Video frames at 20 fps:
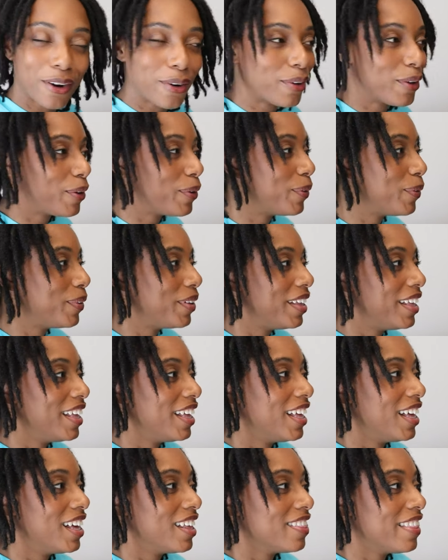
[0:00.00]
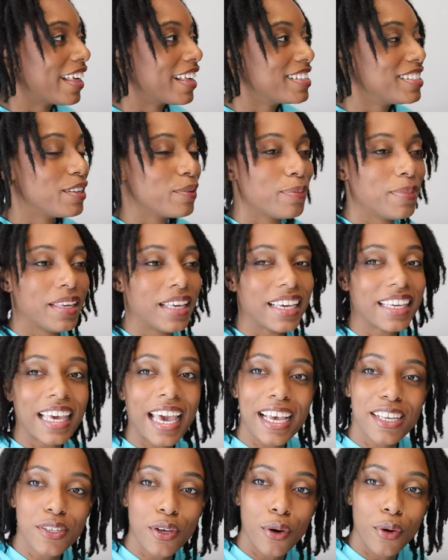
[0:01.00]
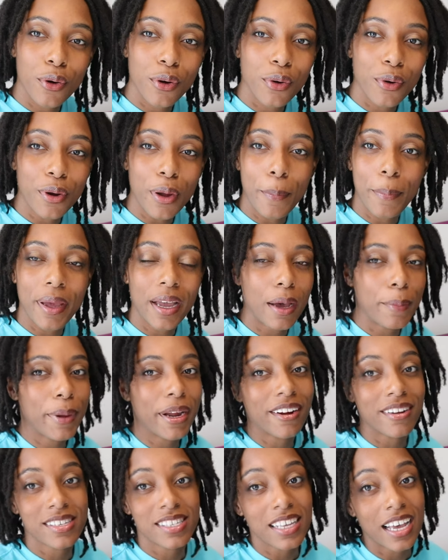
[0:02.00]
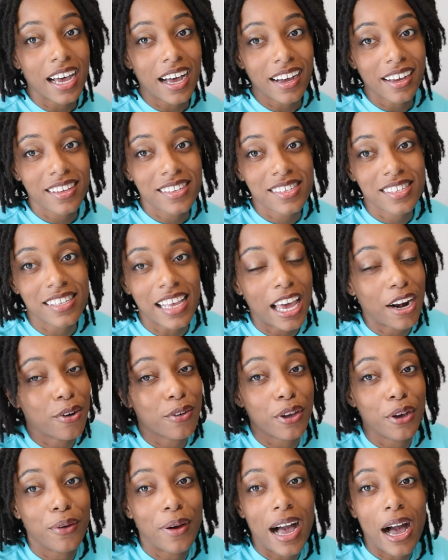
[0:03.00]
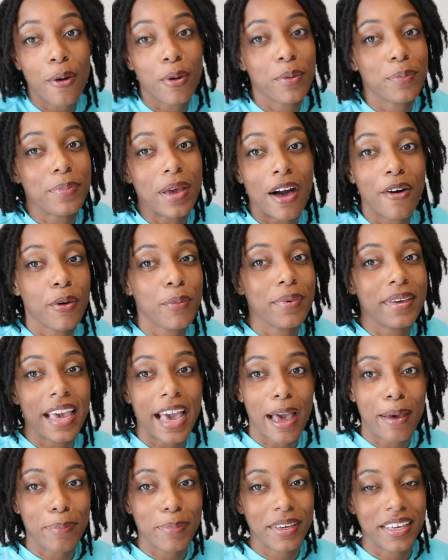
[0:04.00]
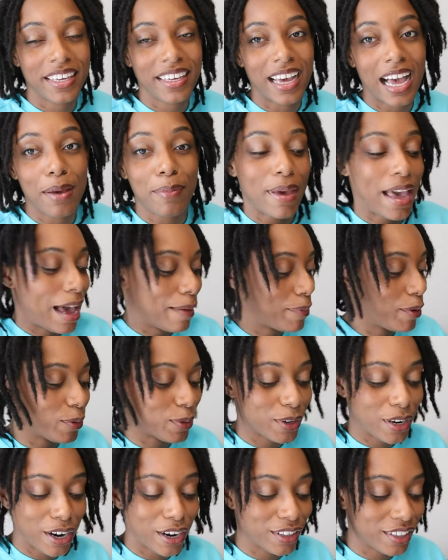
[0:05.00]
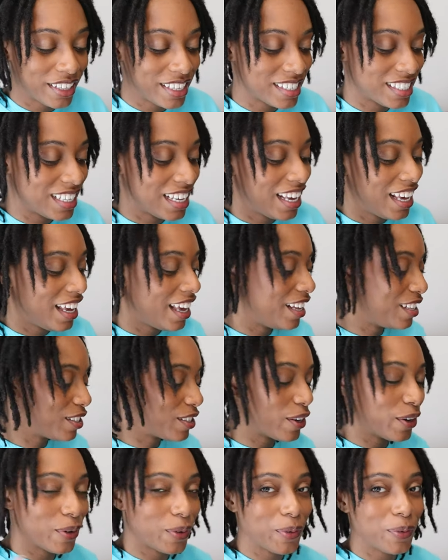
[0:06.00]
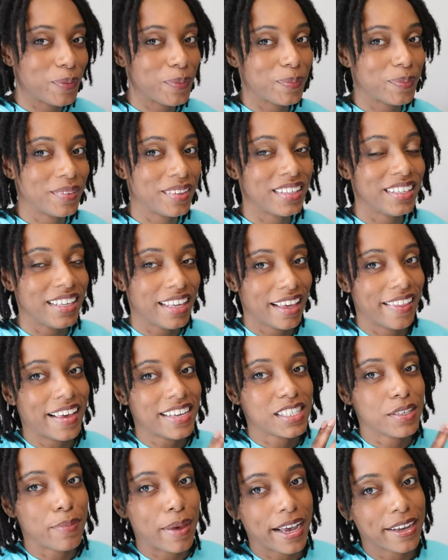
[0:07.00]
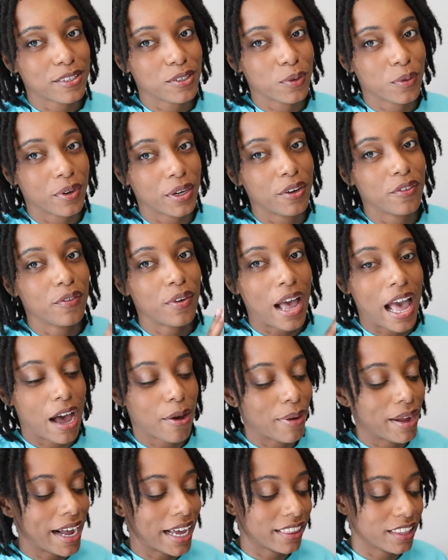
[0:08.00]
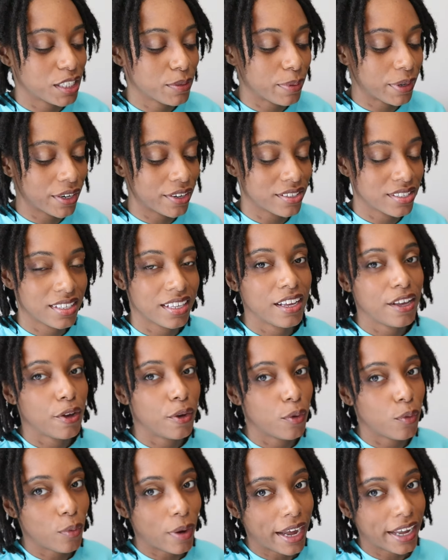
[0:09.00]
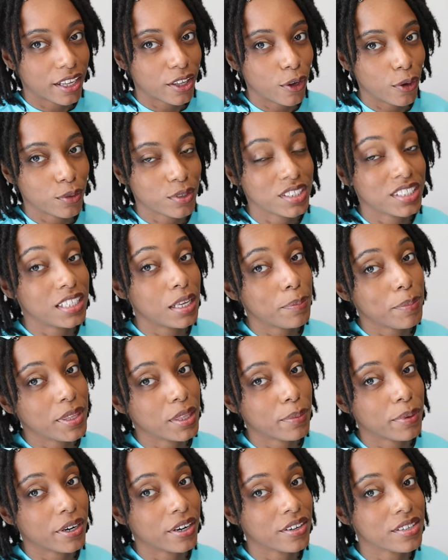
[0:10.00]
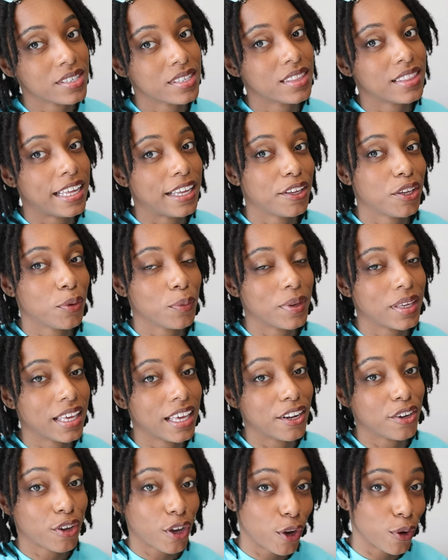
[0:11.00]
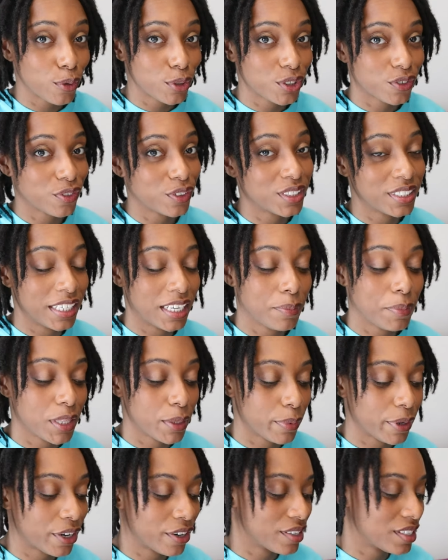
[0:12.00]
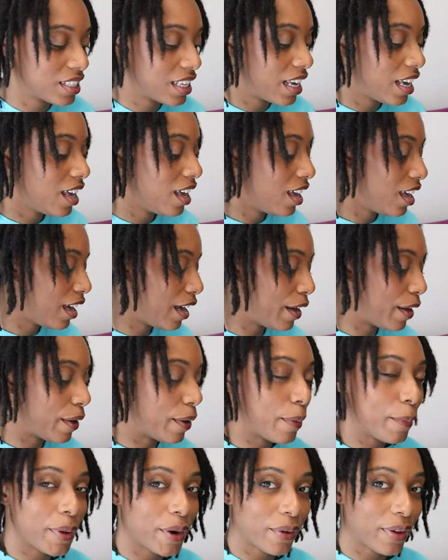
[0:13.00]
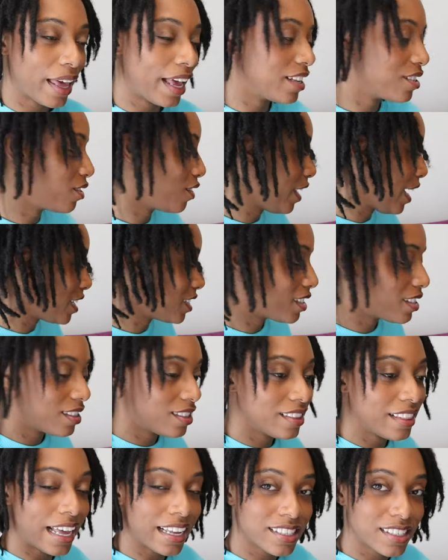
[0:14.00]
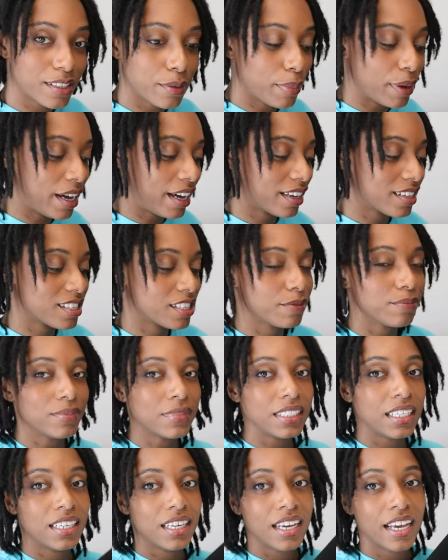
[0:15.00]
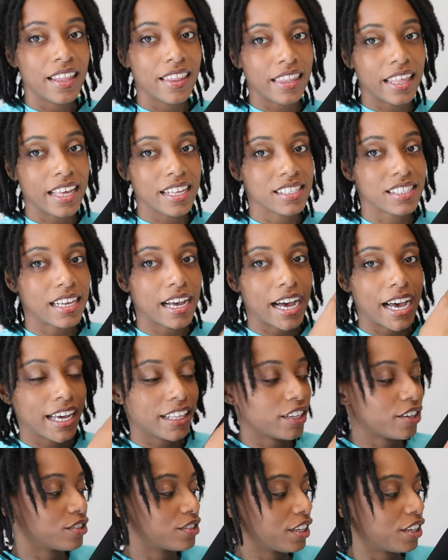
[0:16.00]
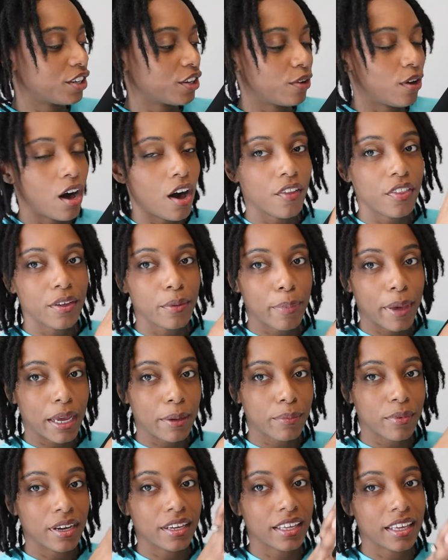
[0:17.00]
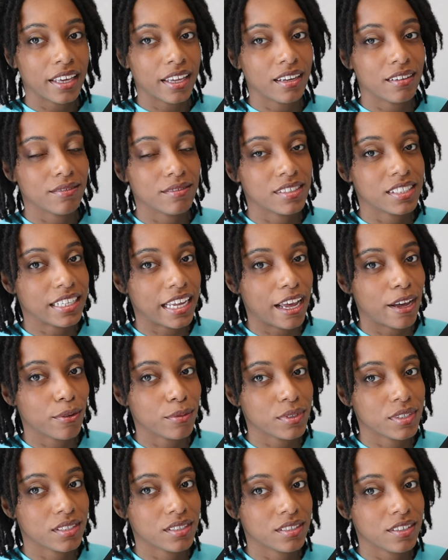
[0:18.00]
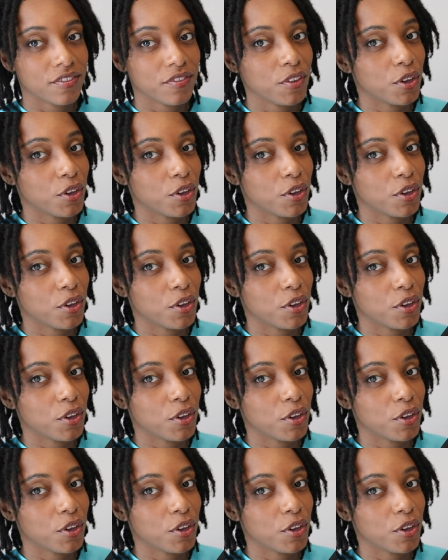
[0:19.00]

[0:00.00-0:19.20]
I don't know. They could send me a case holder, a pair of socks. I don't know. I would be happy. I'm happy regardless. And so yeah, that's the backstory of how I got this purse. Why Coach sent me the purse. Thank you again, Coach, for sending me the purse. But okay, so that's the box. And on the inside, there's all the paper again, sounds.